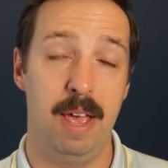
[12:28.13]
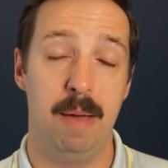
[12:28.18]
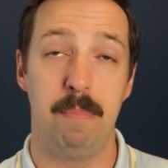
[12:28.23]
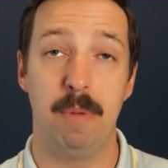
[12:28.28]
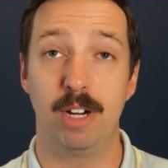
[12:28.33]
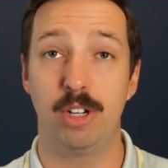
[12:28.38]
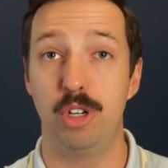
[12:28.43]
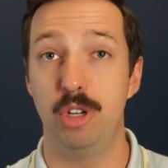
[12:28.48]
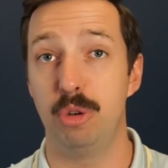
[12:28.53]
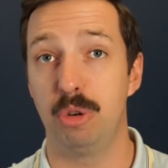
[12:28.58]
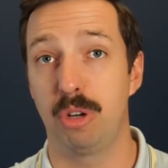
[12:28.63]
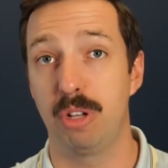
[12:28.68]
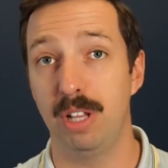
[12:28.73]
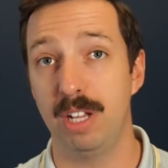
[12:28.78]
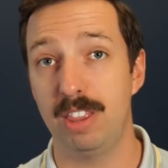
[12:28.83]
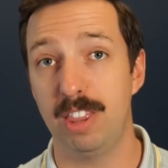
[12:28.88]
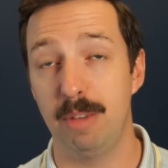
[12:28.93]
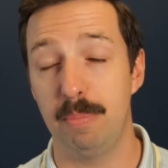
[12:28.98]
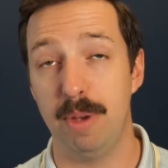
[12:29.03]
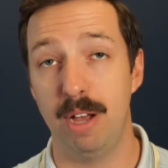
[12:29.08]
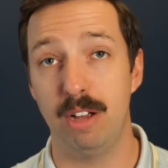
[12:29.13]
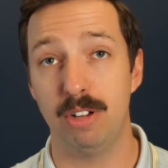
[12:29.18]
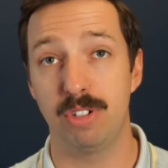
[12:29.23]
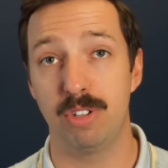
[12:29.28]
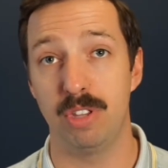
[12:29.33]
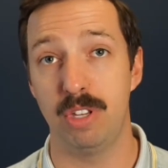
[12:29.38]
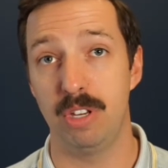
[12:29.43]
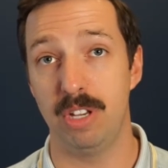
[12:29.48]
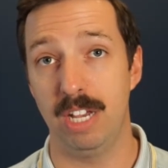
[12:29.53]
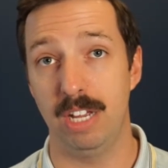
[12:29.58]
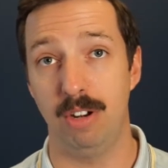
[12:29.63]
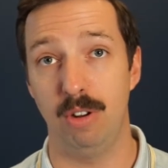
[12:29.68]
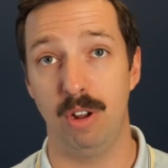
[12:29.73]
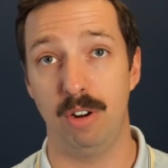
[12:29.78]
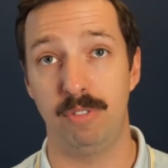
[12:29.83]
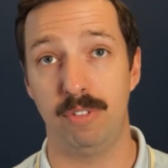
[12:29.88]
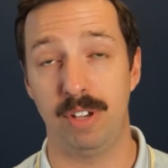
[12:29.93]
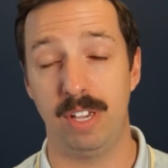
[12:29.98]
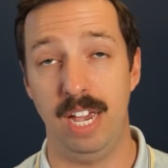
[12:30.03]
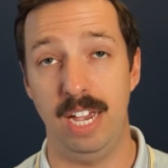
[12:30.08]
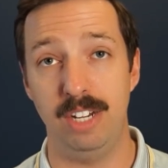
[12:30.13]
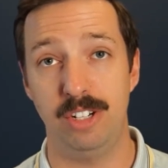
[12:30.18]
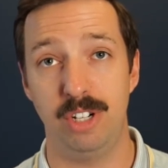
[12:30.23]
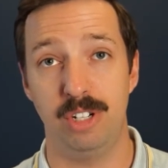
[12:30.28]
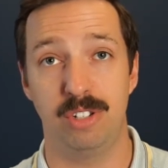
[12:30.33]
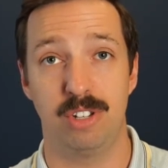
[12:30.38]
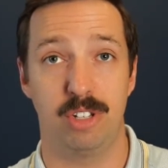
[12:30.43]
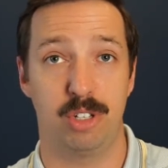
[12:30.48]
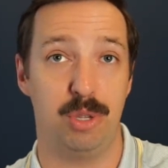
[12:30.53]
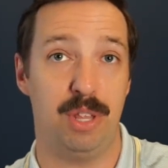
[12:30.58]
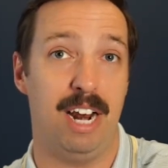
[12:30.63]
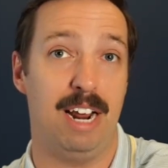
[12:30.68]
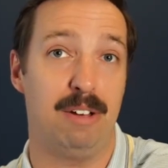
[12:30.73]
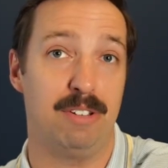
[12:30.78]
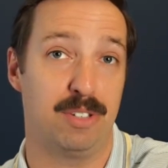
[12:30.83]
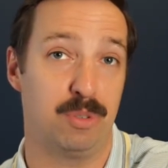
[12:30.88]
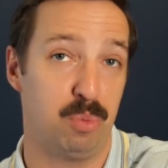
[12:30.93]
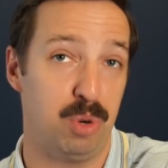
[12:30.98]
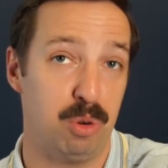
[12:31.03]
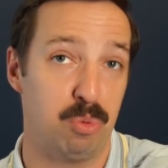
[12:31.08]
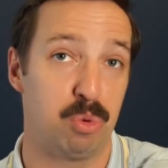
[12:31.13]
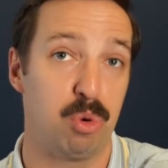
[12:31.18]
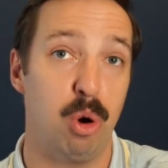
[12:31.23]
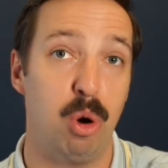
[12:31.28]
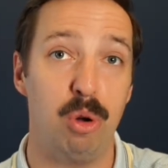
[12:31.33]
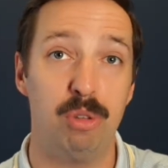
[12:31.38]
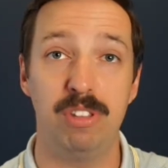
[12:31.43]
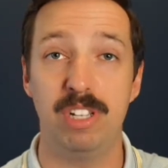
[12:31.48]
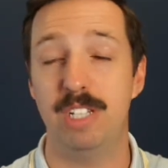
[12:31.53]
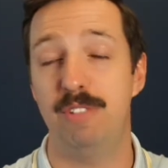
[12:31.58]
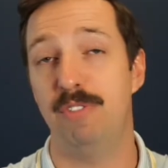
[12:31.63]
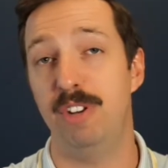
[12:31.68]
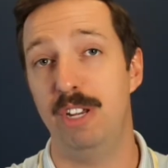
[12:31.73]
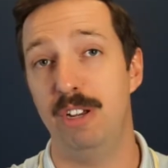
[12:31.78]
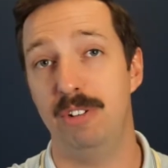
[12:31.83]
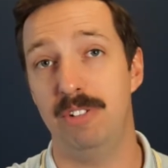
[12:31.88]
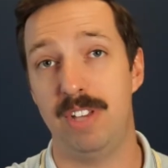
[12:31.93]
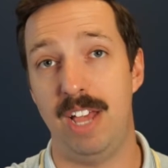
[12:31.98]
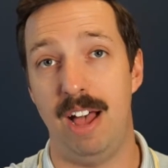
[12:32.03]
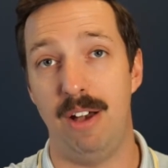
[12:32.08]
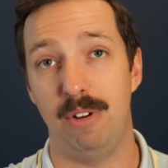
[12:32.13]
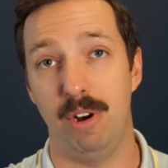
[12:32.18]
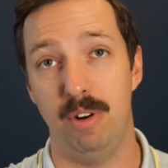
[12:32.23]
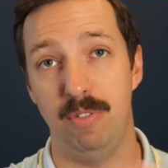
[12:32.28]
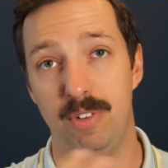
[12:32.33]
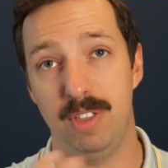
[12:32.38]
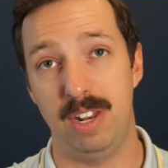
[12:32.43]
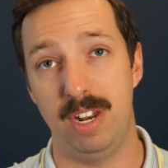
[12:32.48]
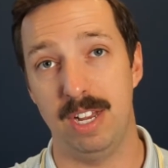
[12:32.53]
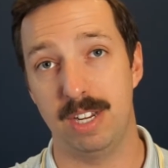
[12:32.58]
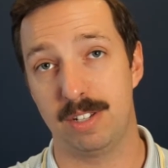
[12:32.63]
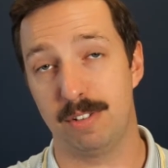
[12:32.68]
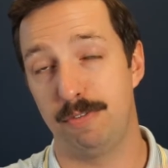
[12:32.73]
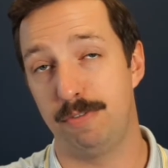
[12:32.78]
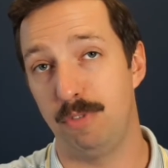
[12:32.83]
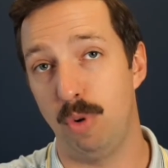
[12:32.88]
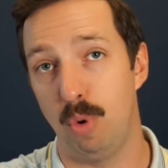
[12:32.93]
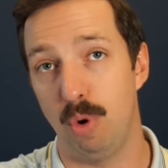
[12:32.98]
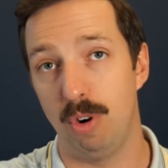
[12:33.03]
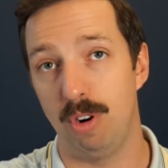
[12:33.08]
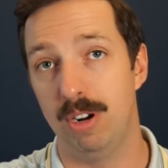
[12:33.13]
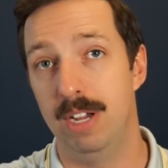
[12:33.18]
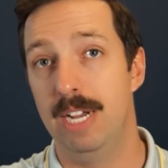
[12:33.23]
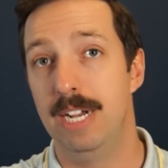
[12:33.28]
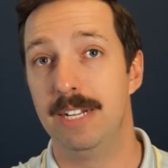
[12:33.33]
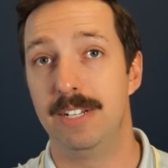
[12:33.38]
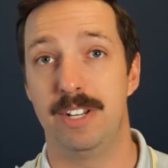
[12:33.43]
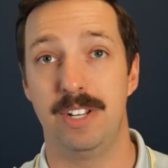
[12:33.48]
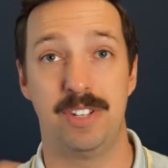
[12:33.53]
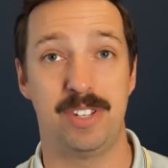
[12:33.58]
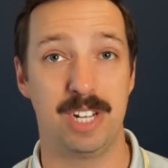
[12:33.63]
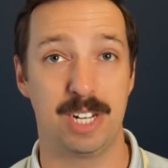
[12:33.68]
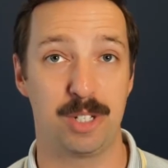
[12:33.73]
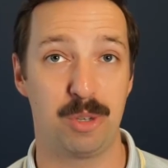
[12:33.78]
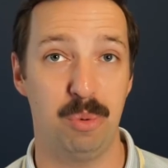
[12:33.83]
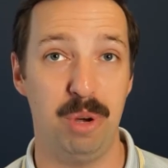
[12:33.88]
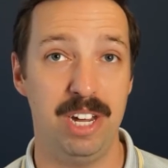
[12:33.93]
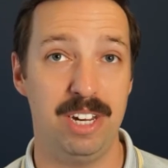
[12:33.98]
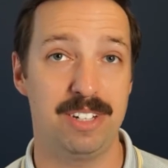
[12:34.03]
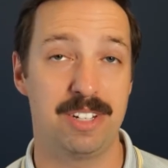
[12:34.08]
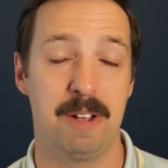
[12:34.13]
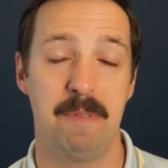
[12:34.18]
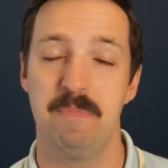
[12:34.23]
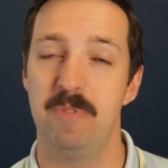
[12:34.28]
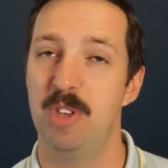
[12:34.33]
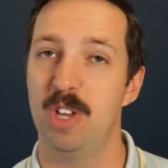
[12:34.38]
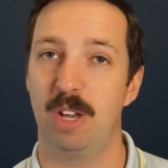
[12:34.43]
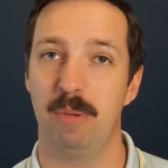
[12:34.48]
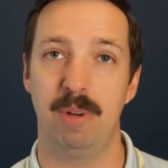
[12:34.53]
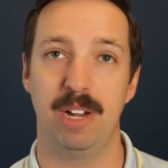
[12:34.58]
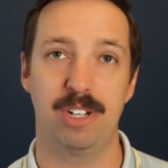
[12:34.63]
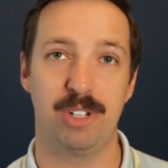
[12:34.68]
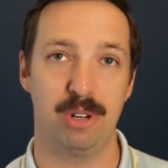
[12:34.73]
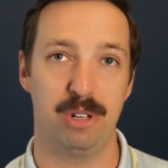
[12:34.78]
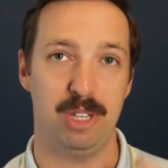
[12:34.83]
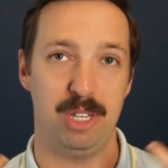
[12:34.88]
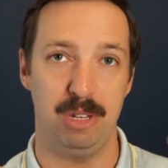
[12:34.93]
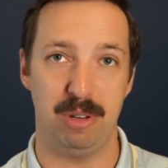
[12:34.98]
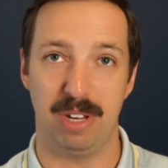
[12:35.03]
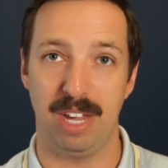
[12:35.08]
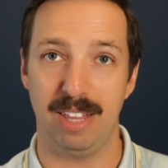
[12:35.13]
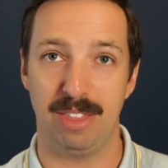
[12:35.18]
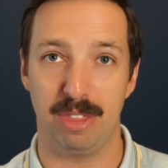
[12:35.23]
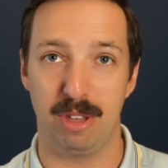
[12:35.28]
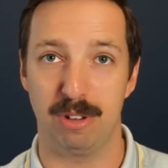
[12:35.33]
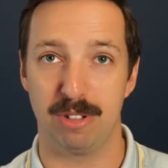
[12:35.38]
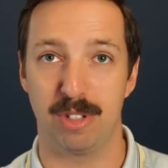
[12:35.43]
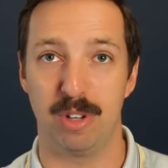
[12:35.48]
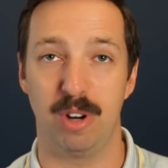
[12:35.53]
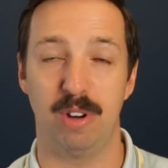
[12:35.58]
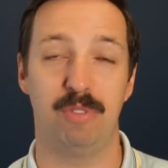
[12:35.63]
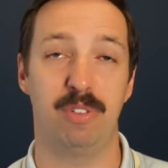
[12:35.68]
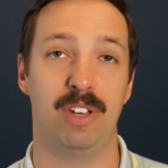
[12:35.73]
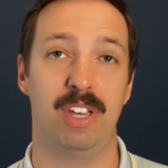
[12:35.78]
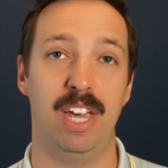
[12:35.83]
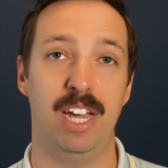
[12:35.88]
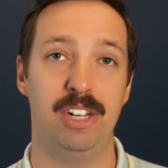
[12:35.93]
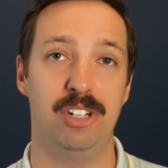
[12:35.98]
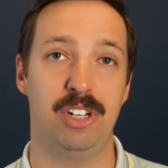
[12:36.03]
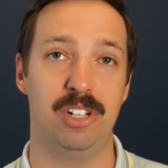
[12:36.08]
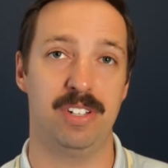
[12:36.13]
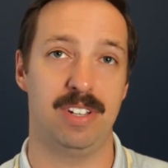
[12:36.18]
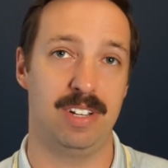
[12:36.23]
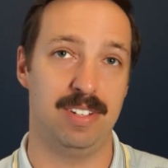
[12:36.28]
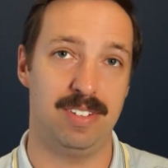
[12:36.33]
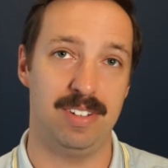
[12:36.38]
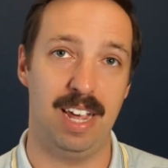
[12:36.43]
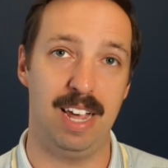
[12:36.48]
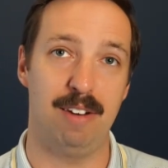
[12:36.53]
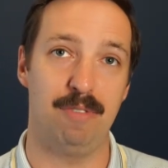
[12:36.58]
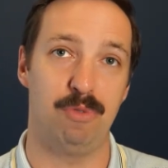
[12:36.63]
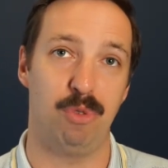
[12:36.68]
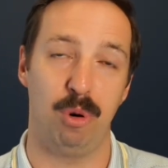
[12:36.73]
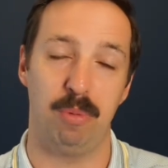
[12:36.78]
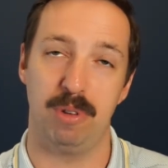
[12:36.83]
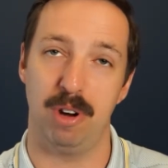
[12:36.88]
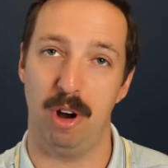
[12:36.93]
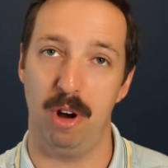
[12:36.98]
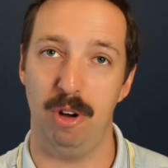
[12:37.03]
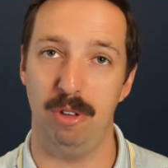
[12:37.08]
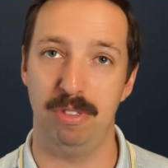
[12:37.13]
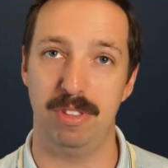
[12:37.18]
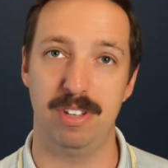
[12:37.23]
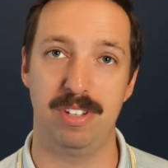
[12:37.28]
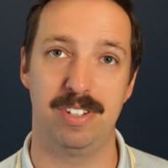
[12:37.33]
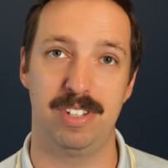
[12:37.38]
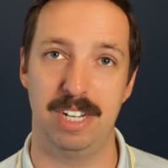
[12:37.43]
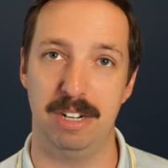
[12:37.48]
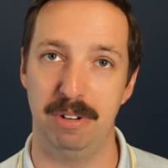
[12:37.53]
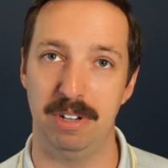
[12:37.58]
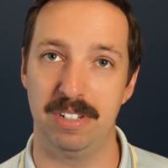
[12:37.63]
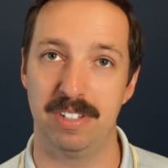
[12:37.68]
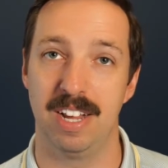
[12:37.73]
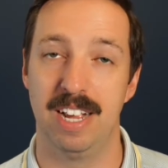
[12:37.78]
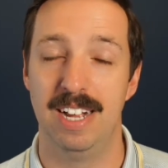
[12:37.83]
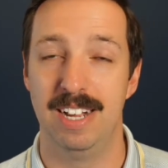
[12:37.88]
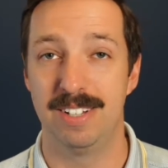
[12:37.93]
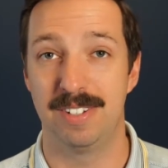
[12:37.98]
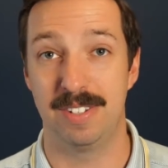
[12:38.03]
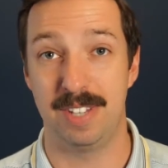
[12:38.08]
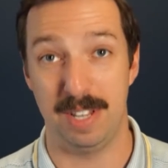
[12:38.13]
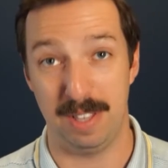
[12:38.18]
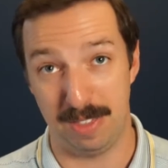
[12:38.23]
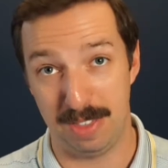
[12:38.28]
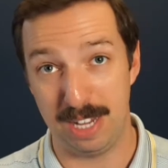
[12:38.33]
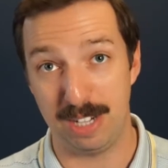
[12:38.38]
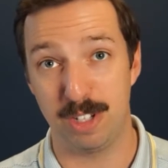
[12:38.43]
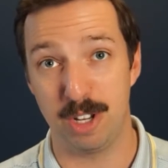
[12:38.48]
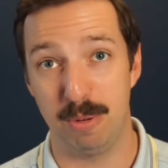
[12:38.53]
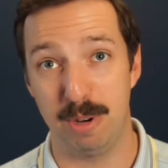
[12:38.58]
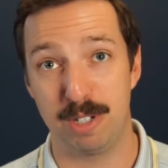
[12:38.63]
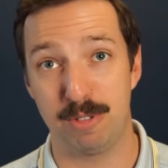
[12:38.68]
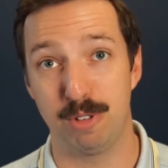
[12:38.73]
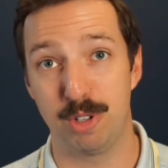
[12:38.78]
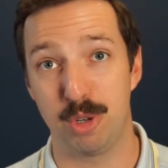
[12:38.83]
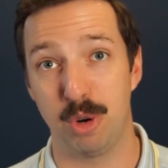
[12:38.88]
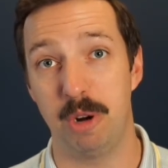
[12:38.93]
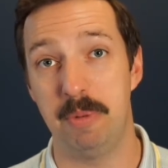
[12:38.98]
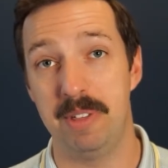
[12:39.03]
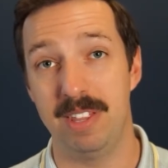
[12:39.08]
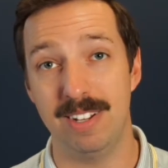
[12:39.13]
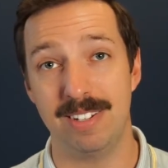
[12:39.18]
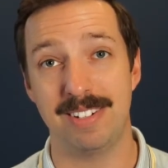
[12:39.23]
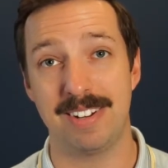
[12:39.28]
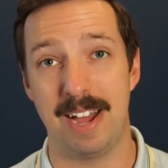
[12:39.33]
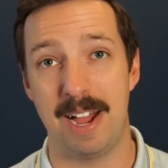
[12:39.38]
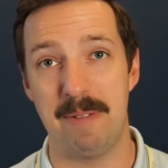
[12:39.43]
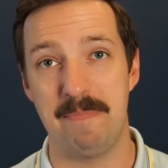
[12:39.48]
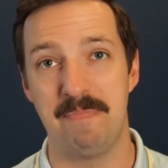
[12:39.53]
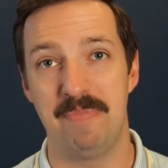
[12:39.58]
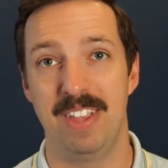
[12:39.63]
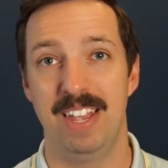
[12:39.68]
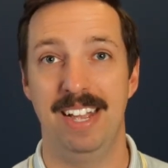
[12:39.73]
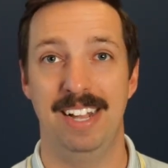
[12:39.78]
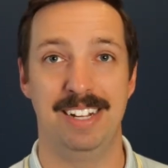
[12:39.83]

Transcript: Make sure you click the bell so that you get notifications so that as we roll these videos out over the next four to six weeks, you can make sure that you get those notifications and stay informed on this series. So, thanks so much for joining me this time.